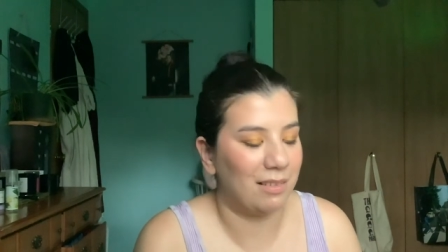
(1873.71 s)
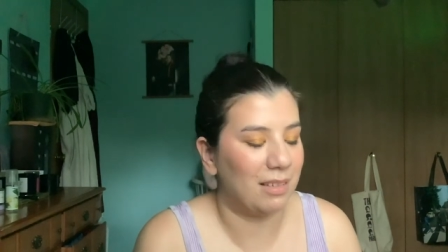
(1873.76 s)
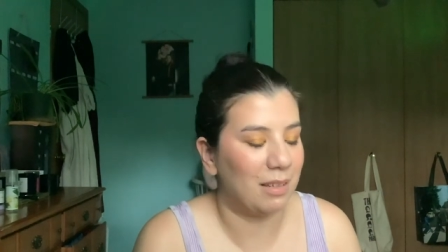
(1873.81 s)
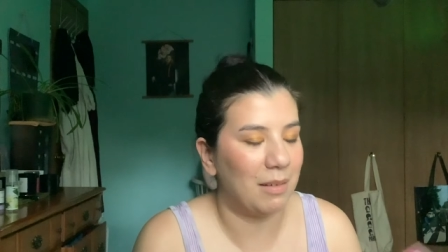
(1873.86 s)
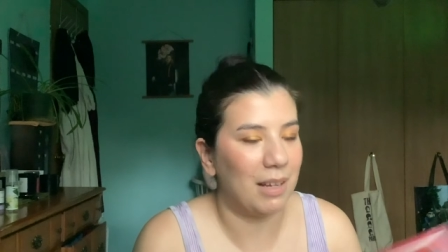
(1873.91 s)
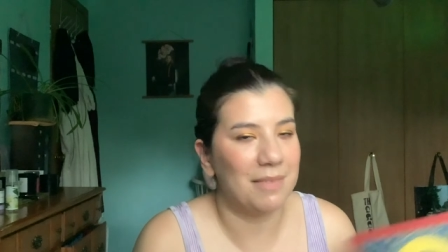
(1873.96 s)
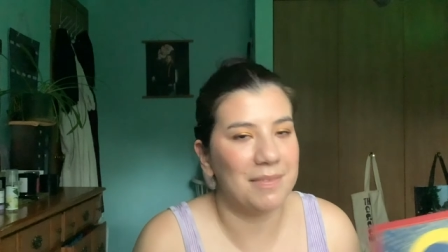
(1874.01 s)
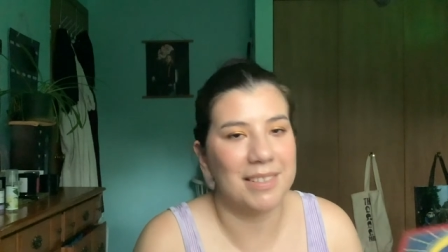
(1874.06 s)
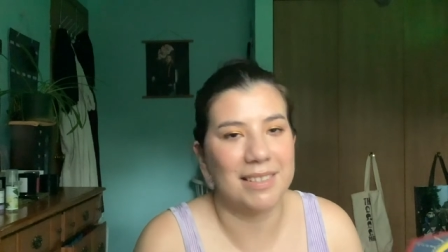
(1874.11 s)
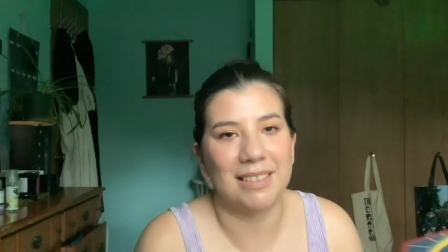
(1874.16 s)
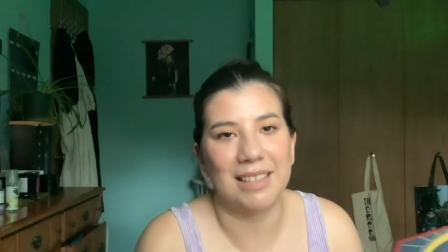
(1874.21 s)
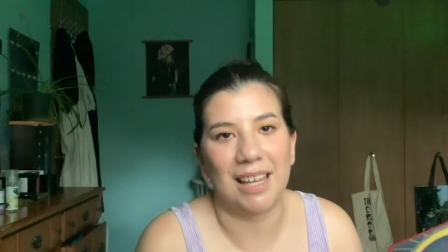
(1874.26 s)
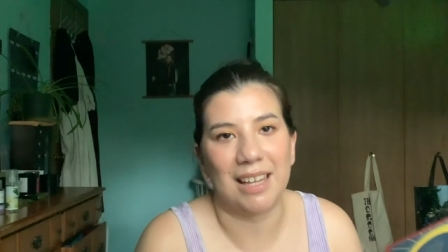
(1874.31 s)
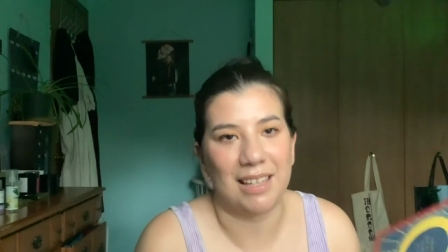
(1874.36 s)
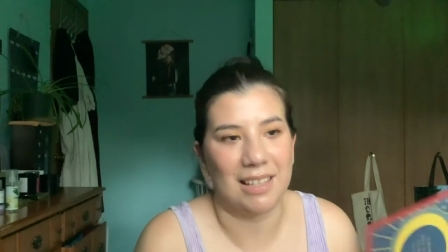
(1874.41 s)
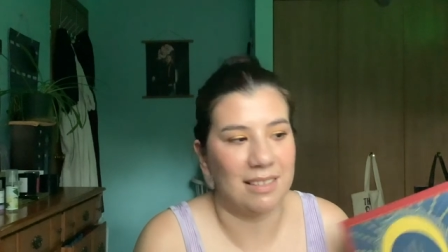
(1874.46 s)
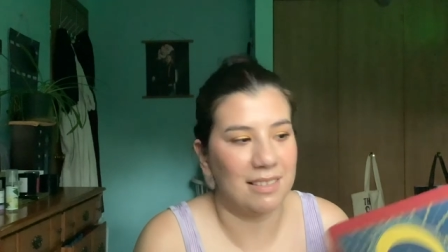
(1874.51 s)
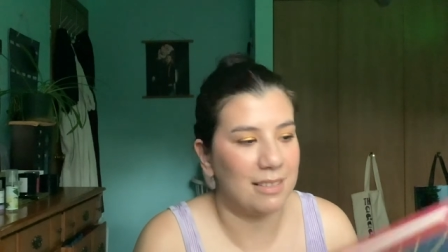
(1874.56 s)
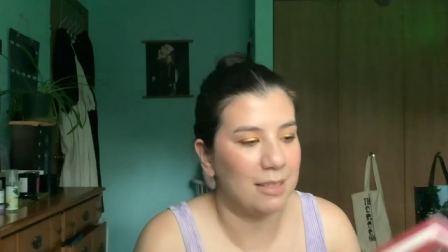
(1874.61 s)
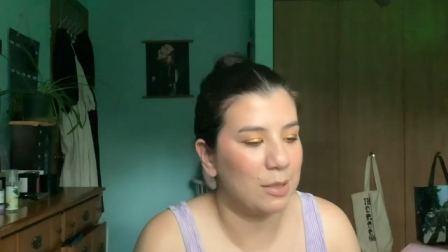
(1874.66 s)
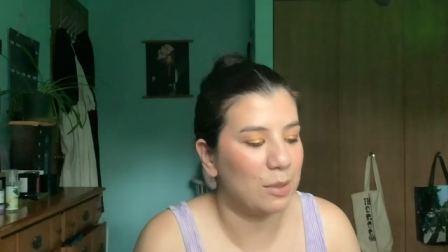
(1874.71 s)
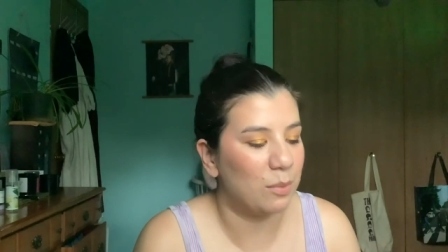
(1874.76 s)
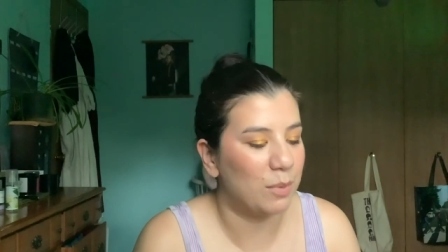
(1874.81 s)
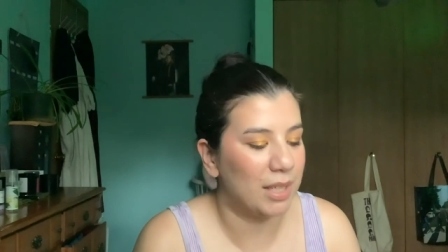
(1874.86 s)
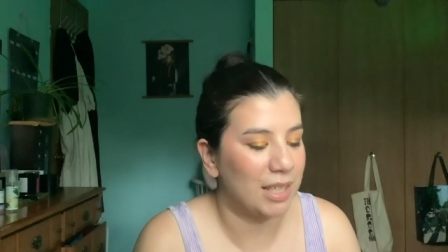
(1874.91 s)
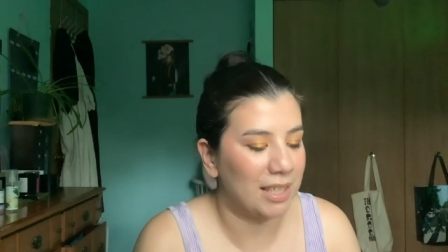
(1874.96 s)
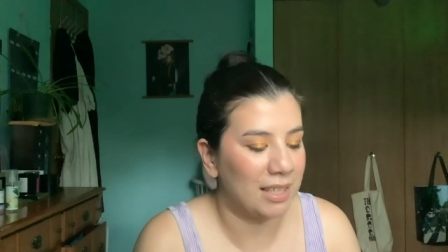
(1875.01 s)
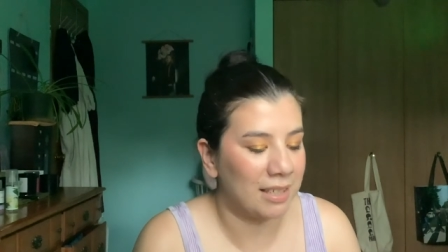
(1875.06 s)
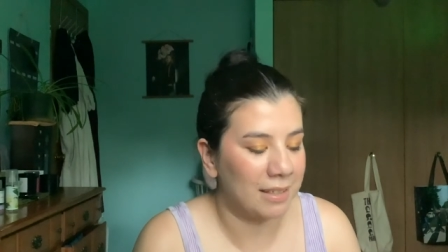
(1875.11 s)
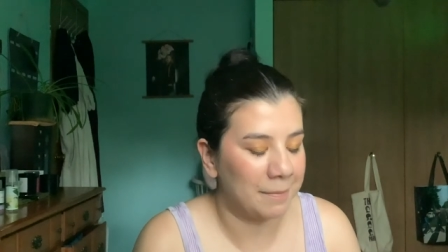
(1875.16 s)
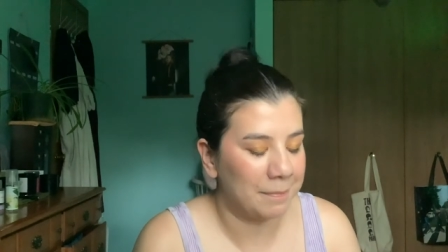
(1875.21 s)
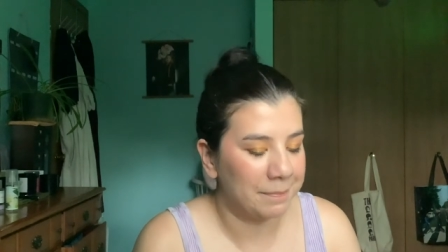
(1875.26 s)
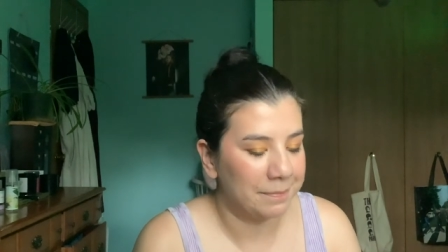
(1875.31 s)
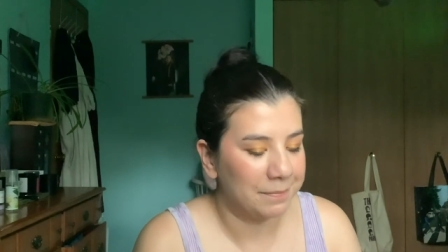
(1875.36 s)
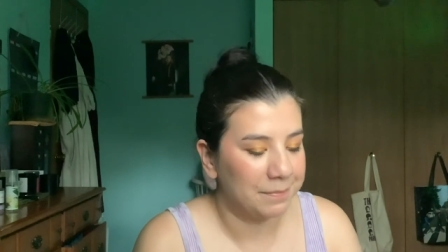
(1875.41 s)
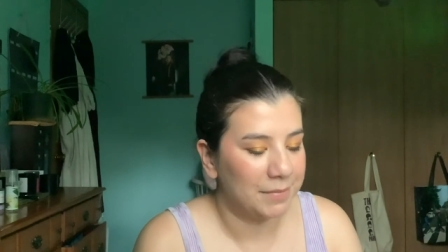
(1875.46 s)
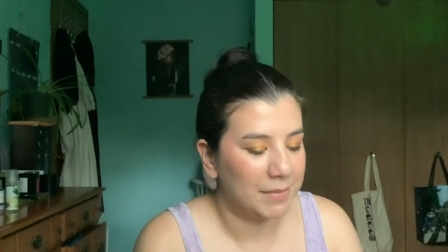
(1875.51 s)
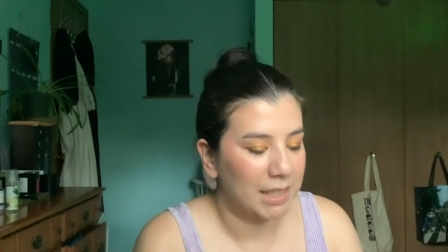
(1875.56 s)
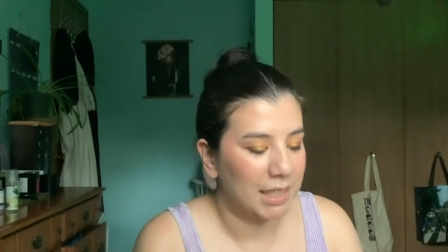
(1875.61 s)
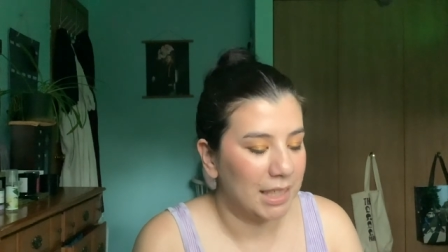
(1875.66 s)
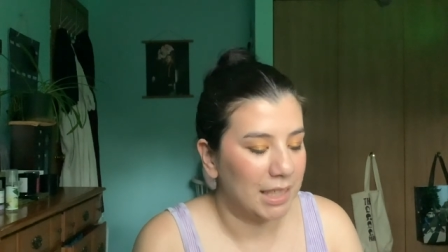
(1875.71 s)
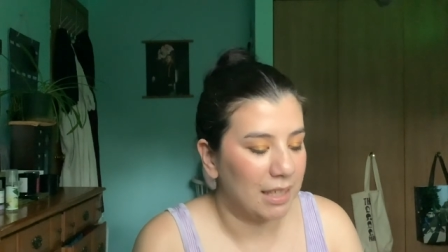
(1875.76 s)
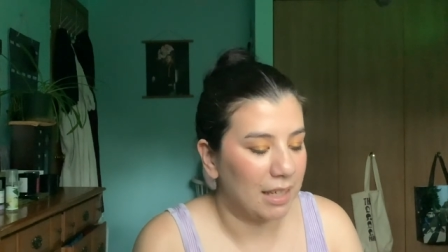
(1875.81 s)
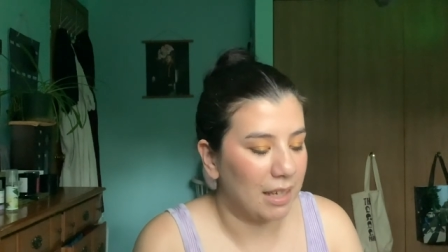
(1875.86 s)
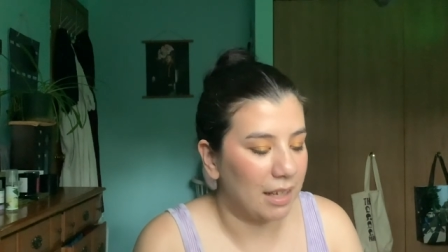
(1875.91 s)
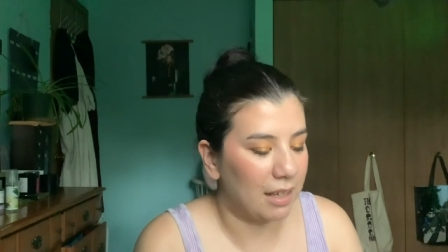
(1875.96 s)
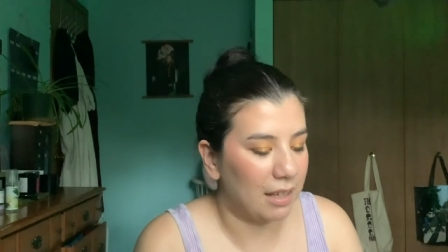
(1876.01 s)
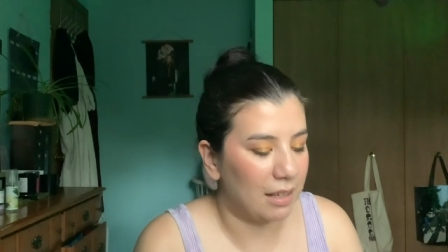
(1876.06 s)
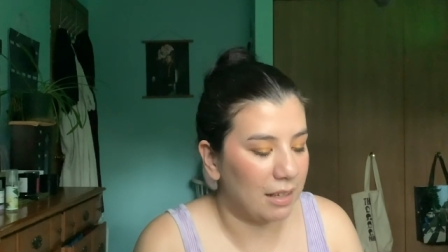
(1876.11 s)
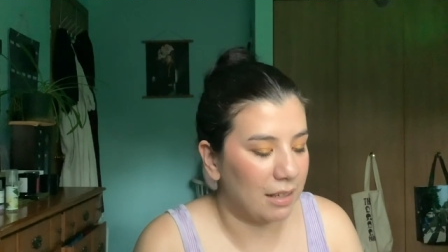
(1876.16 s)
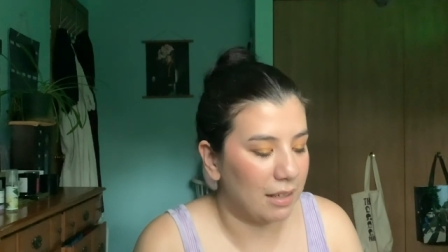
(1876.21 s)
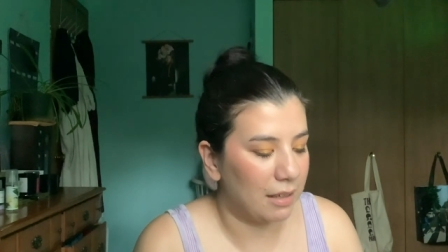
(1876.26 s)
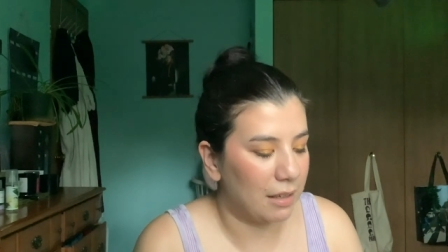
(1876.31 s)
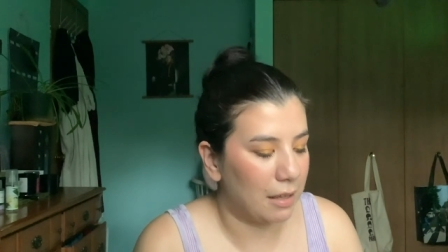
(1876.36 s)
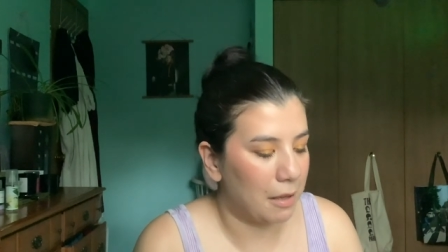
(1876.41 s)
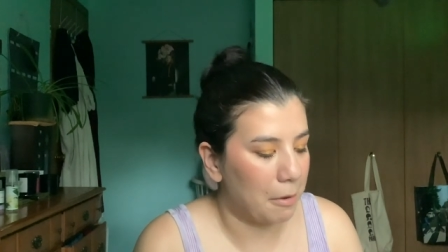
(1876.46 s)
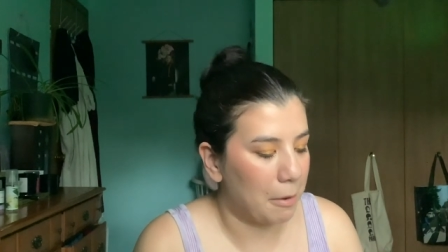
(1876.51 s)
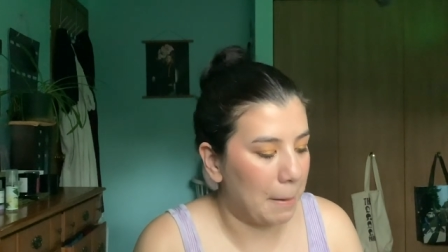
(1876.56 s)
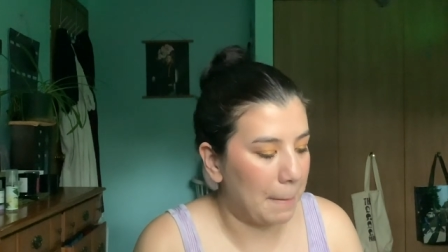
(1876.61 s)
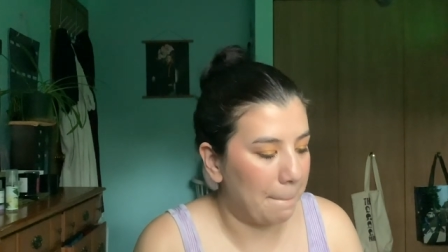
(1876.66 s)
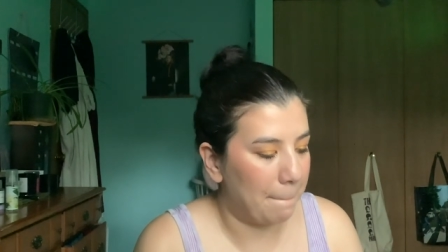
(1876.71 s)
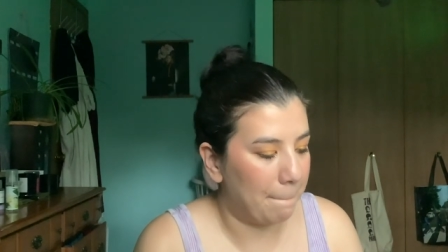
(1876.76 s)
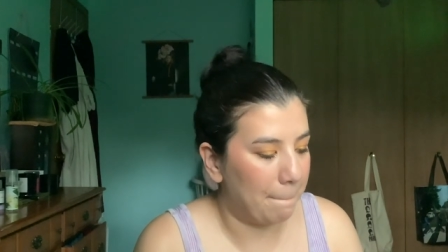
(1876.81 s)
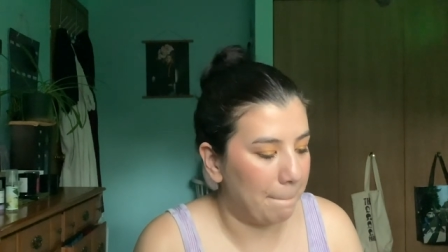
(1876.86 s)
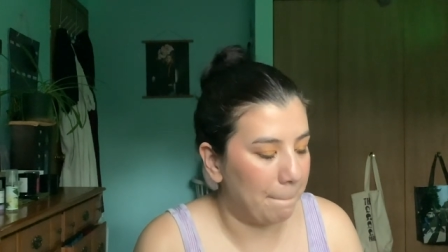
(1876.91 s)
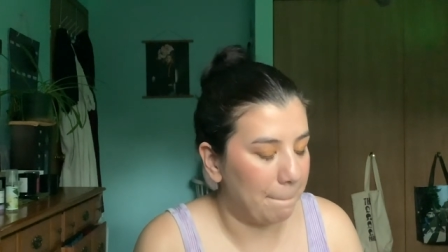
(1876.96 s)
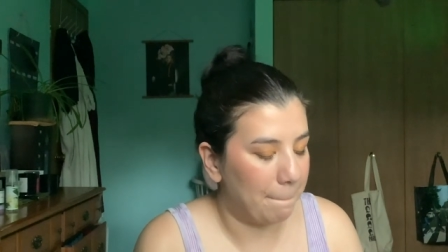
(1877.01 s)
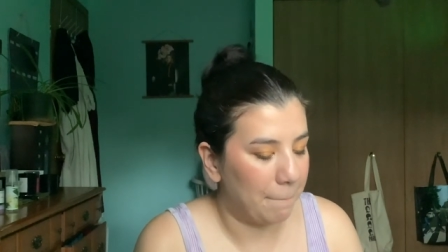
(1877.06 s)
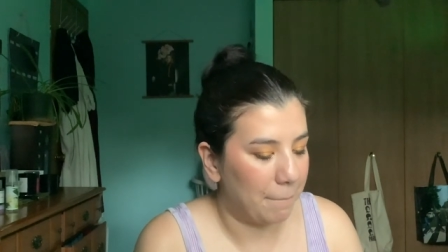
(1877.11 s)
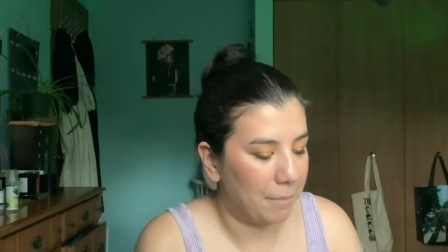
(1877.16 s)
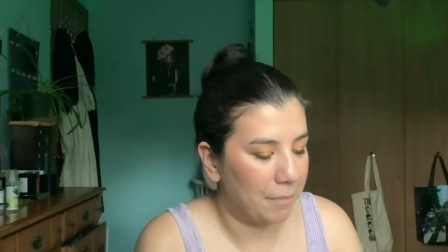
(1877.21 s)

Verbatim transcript: So I'm just not into it. Um,